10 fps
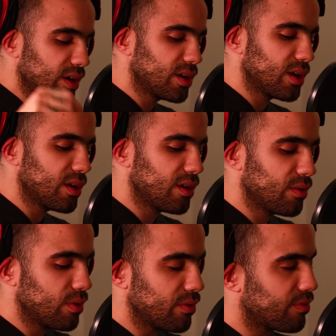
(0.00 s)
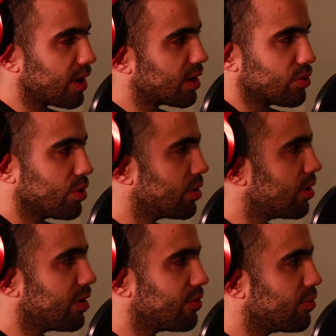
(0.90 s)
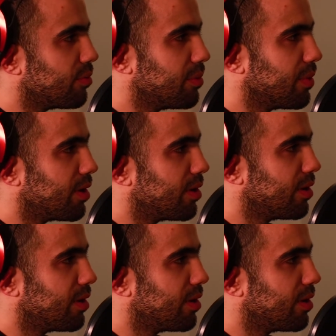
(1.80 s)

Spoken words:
Actually, if I could turn it off, it would be better.